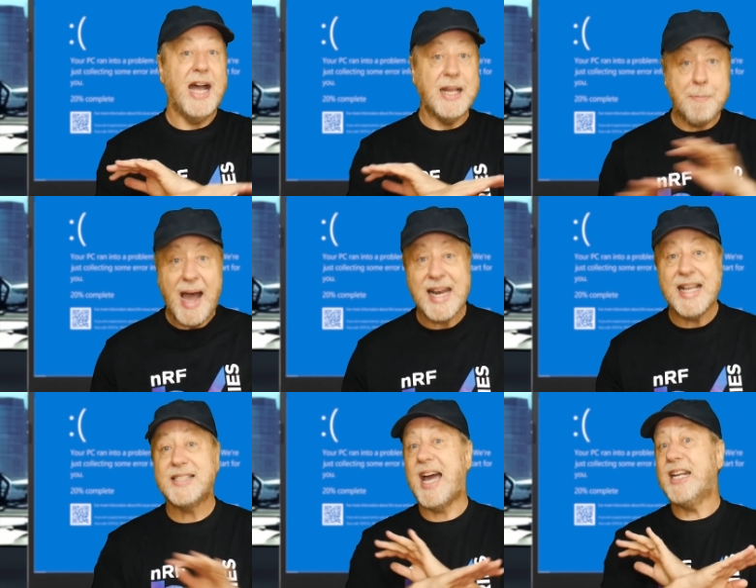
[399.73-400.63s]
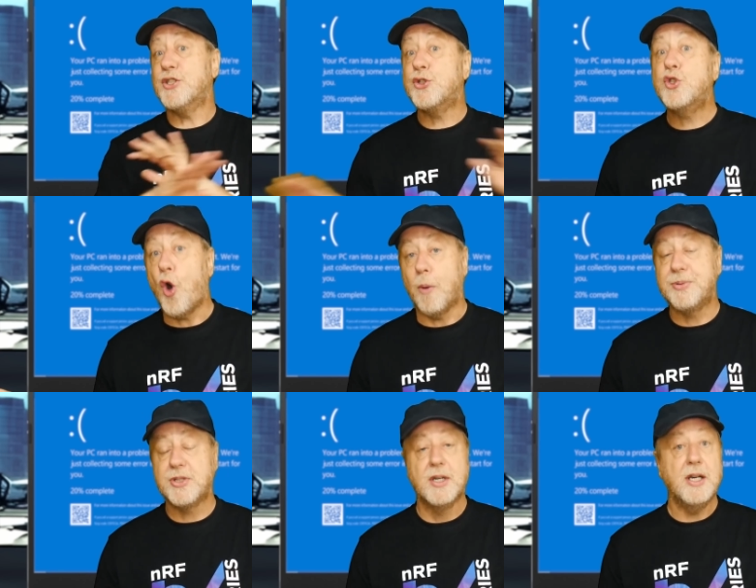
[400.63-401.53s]
And it panics and it
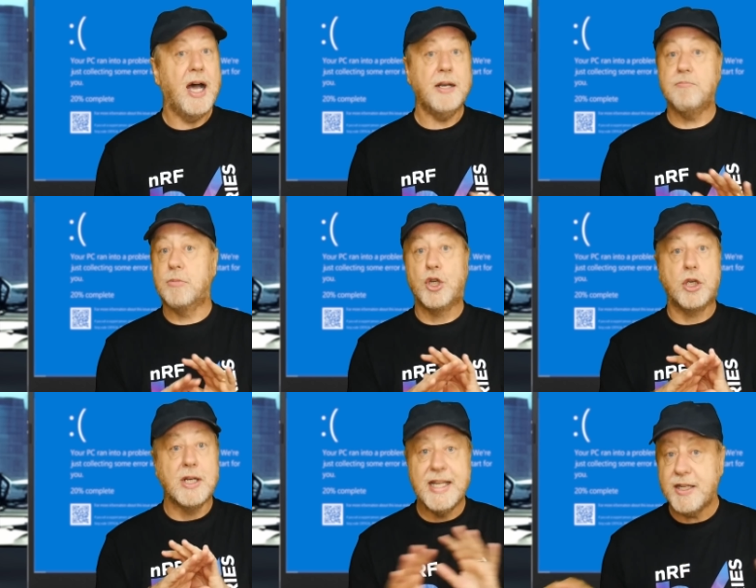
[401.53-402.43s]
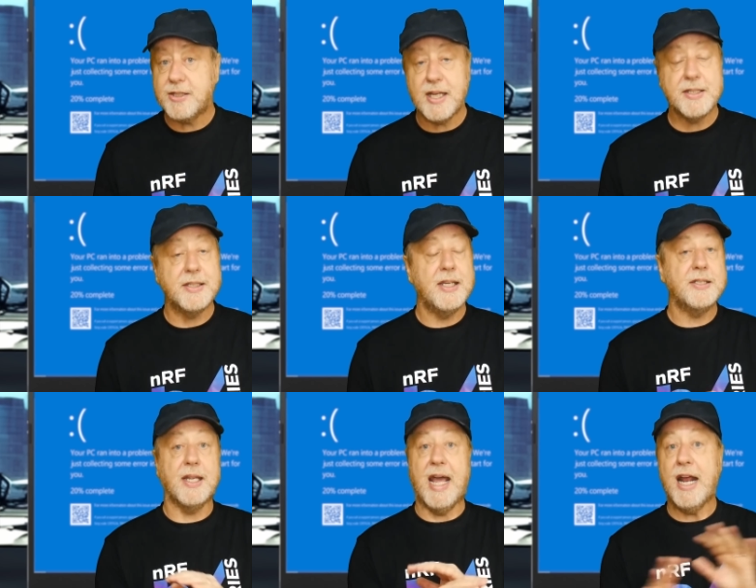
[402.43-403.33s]
stops. And Linux does
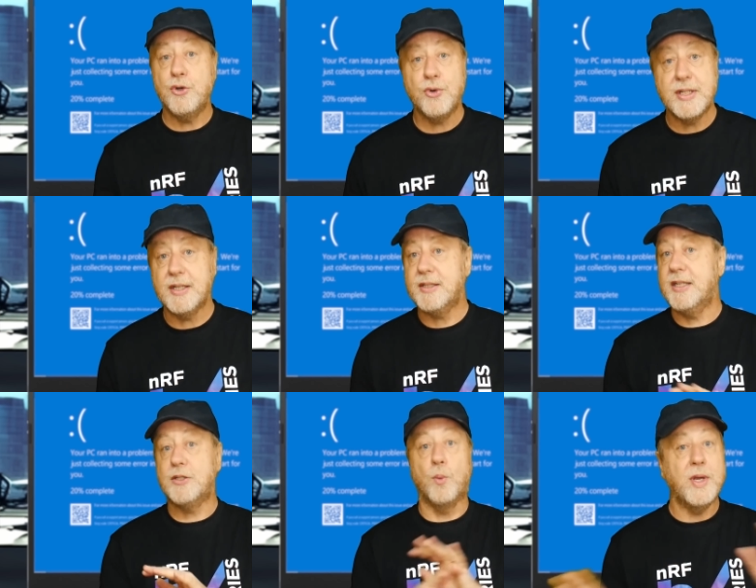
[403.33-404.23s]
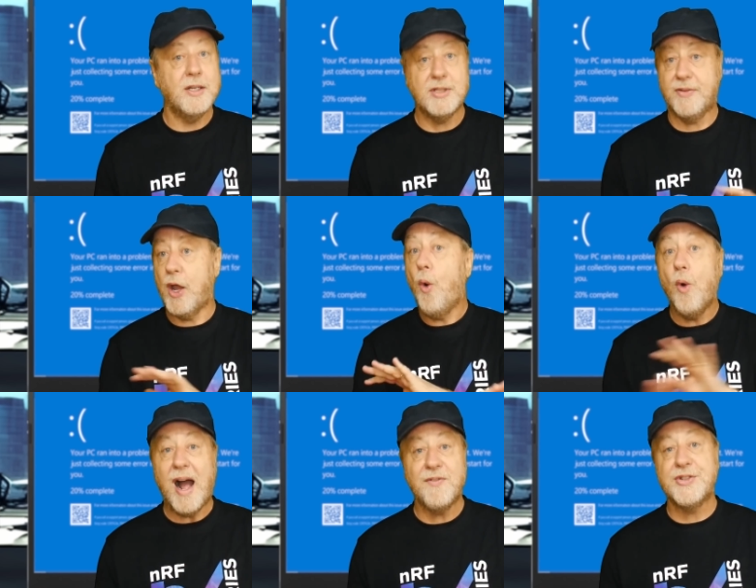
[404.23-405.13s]
this, and Android does this, and Windows, they
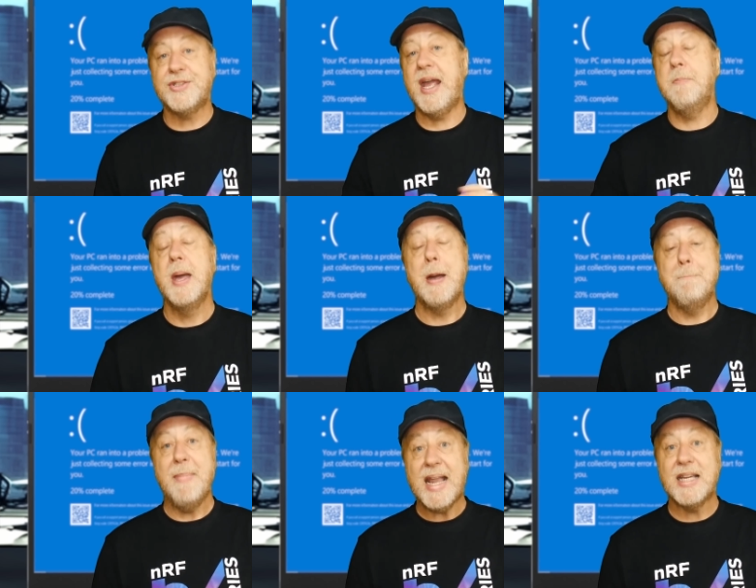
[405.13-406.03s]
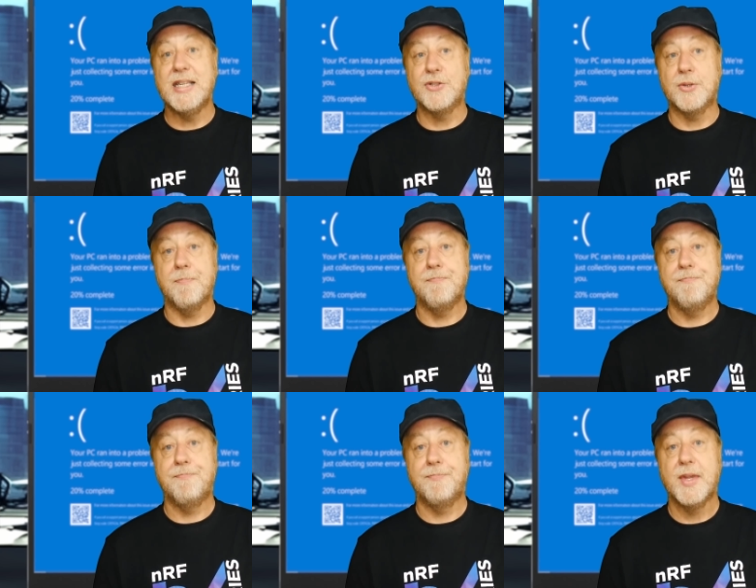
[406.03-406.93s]
all have the same mechanism.
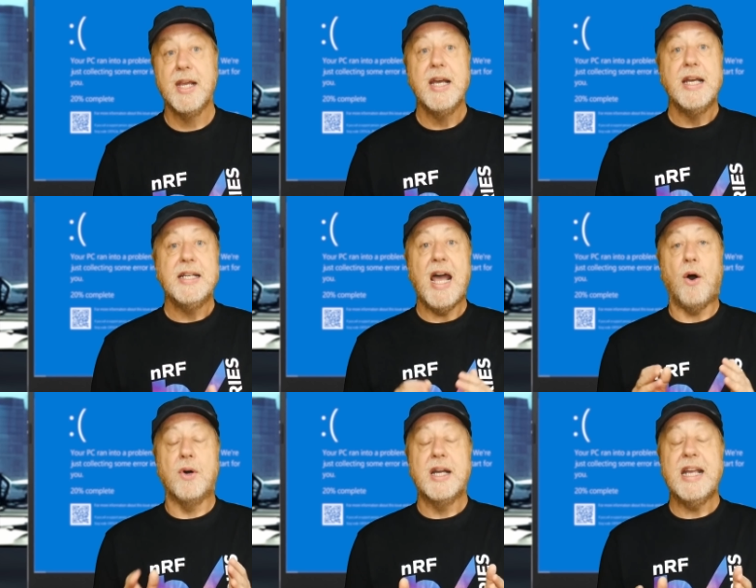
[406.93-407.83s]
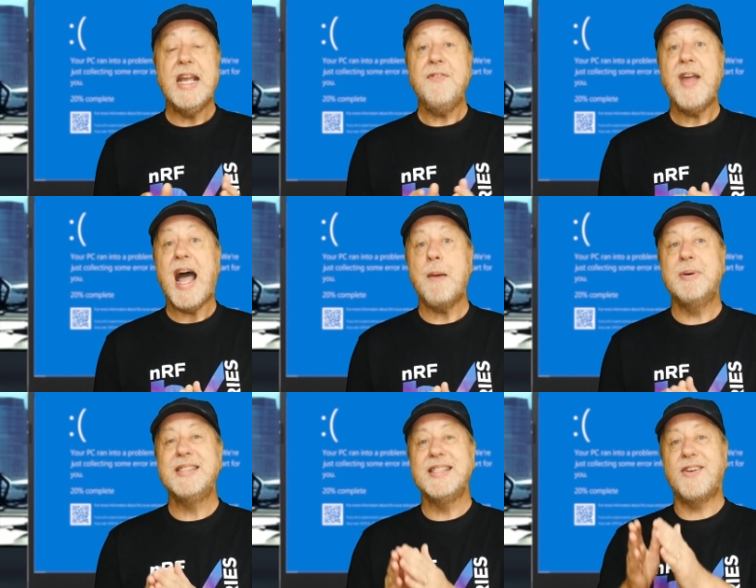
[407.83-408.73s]
Now, if it
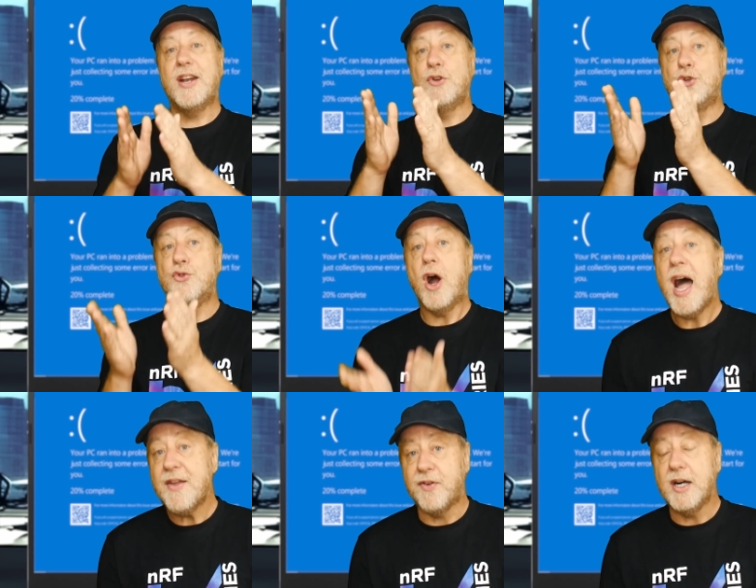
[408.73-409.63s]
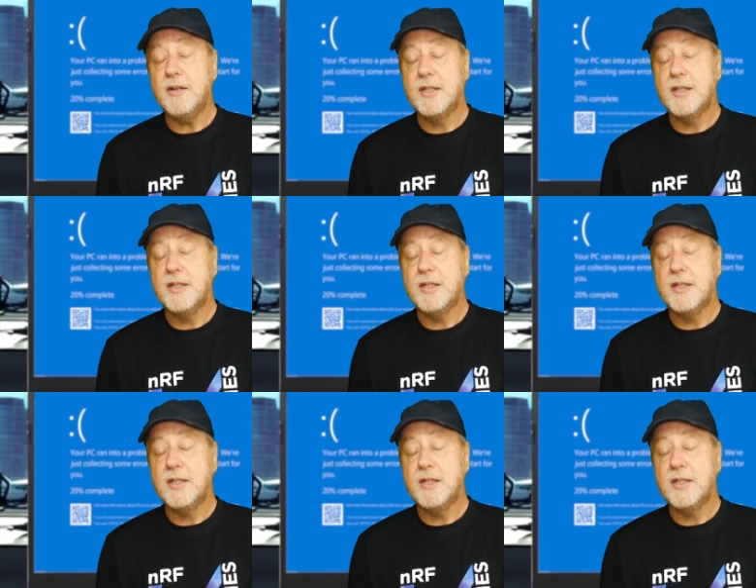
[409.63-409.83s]
happens inside of a driver,